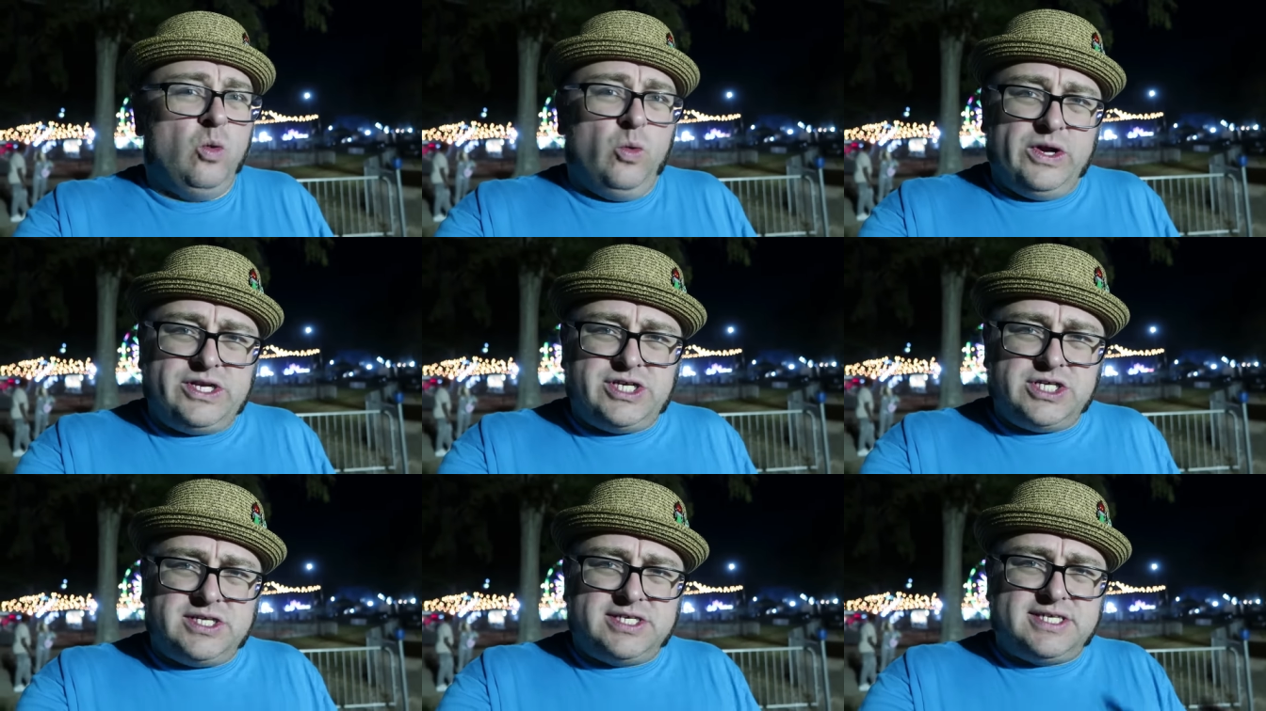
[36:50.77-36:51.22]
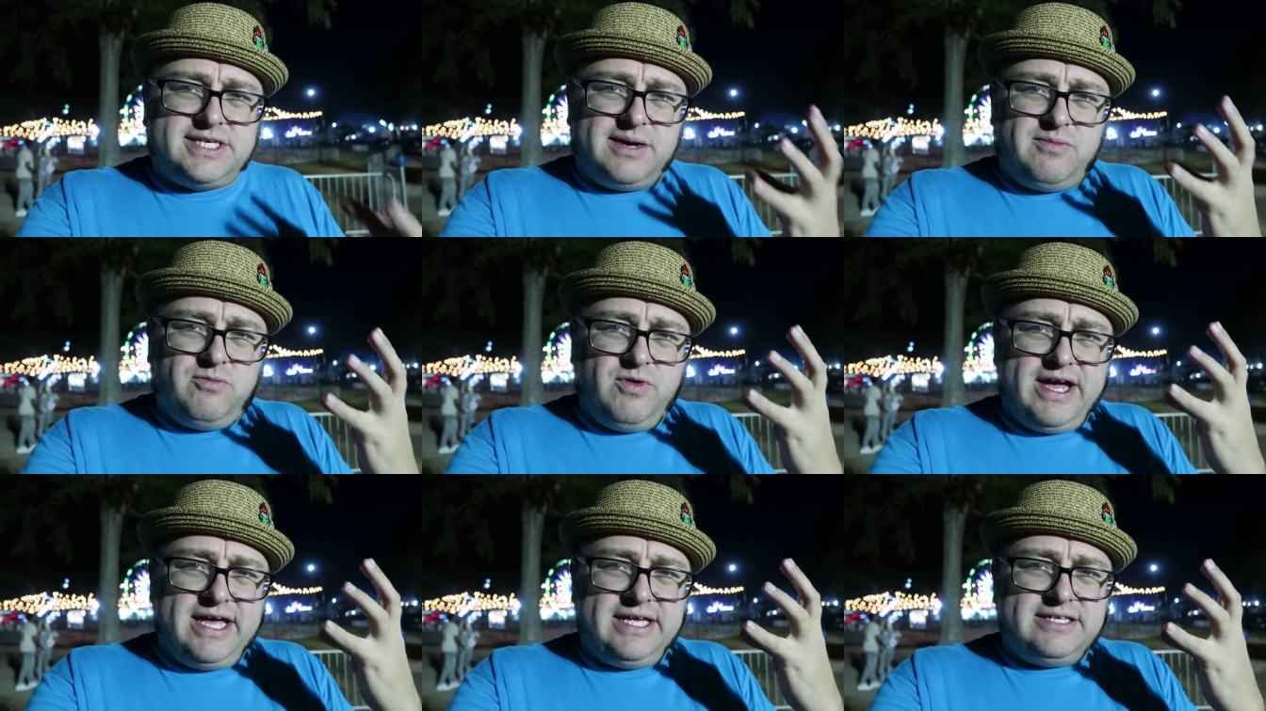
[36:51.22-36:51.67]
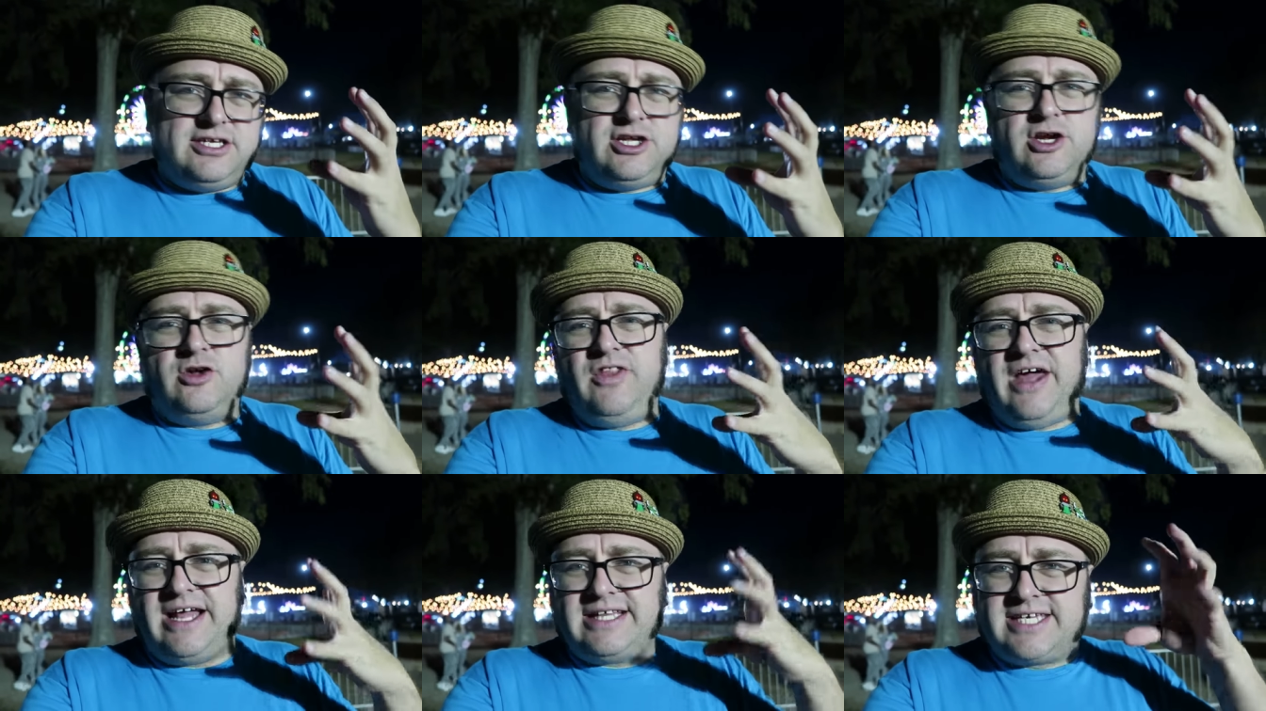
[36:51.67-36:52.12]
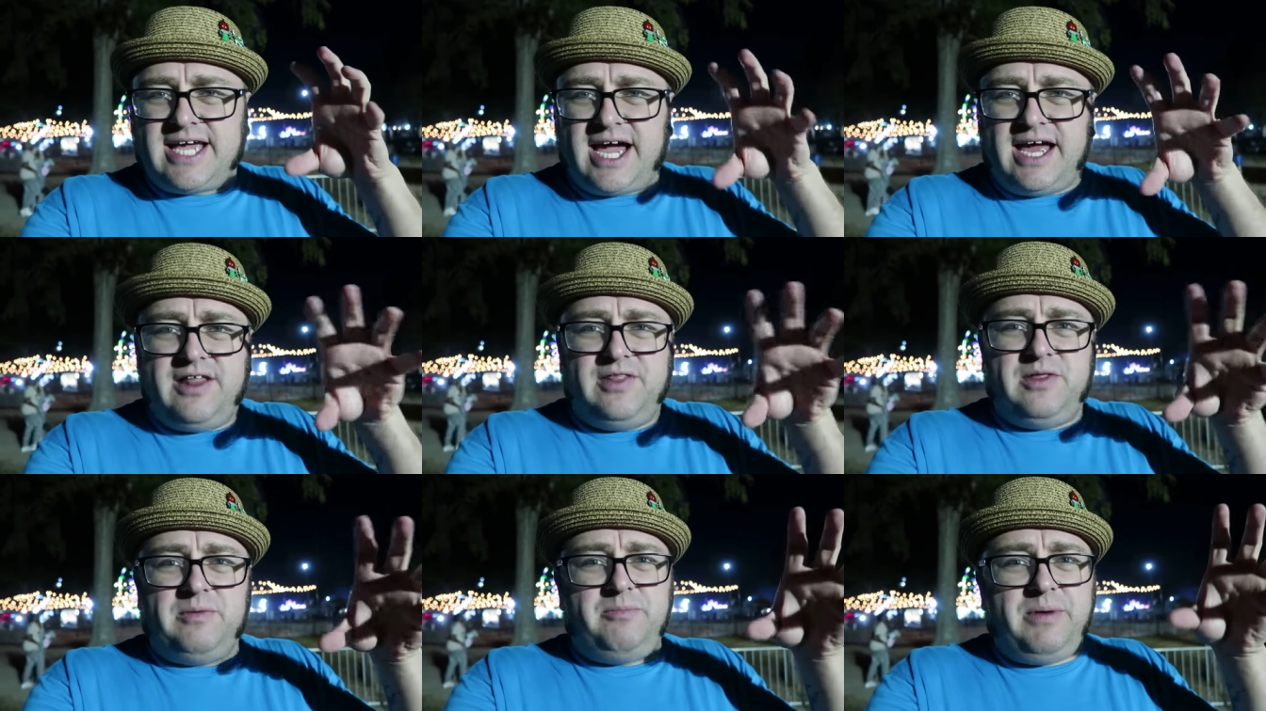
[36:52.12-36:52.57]
which in some ways, you know, that's
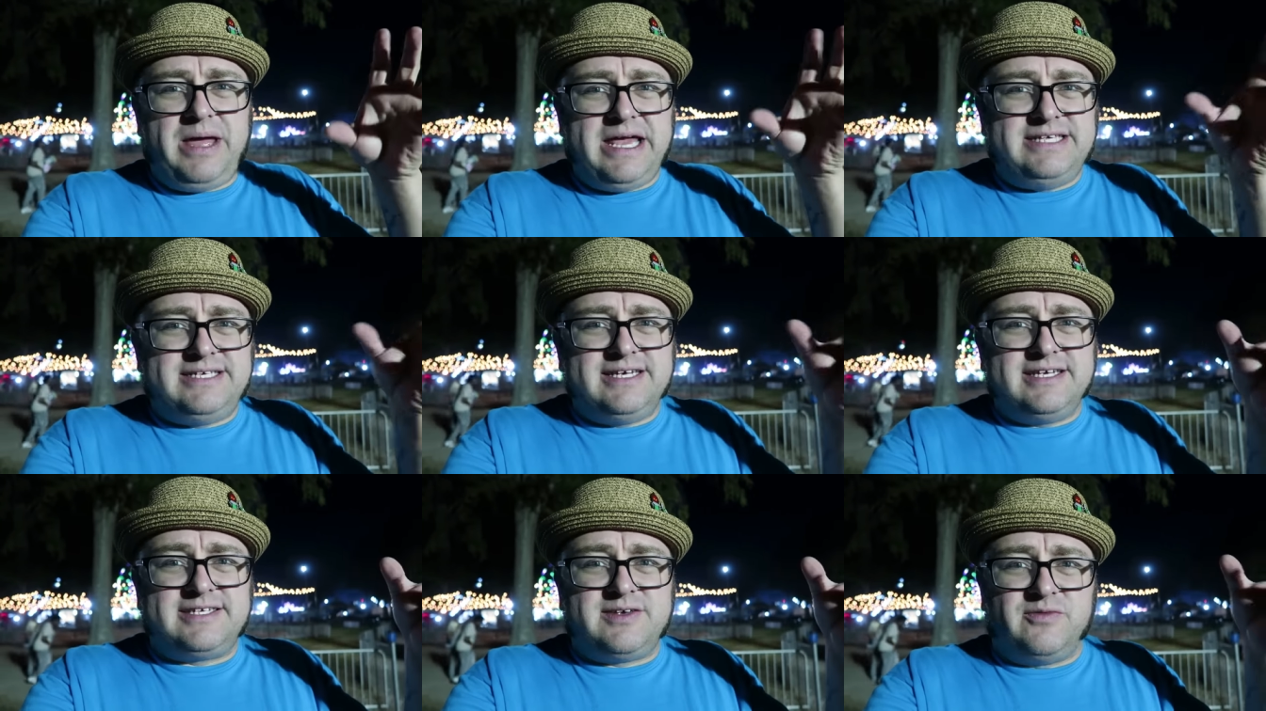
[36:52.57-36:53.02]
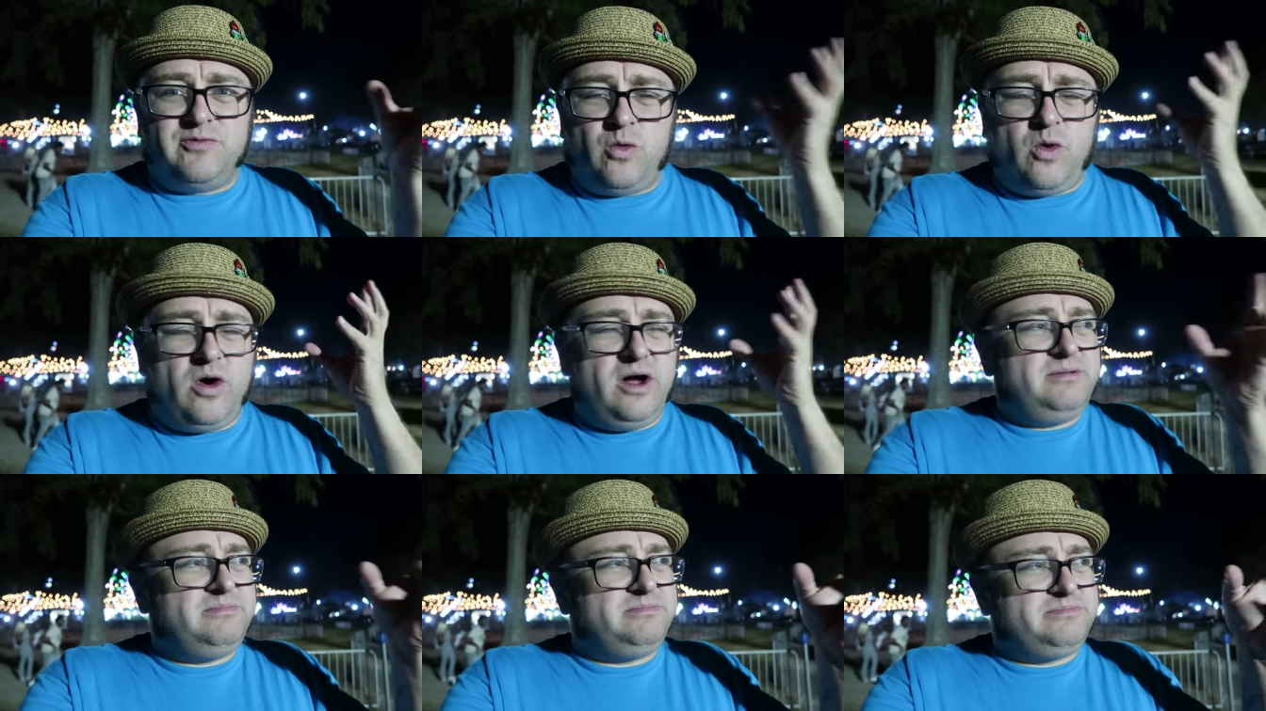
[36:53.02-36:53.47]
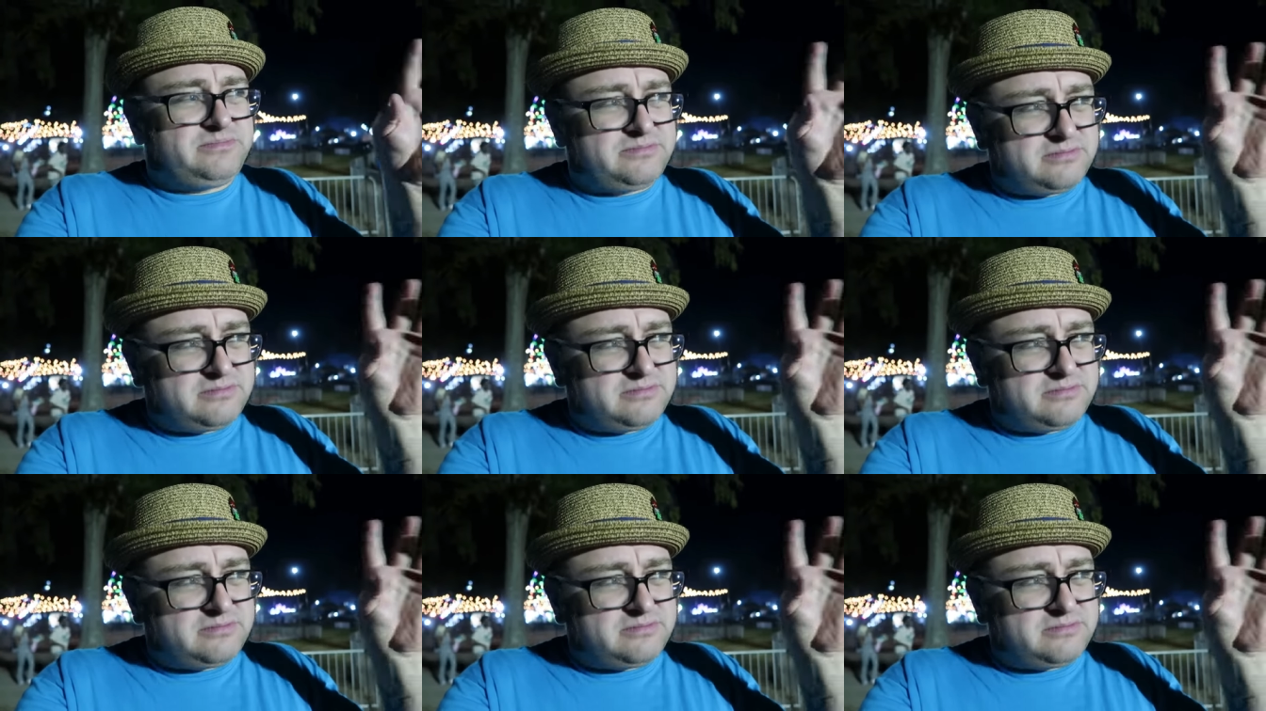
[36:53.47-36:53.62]
kind of the basis of what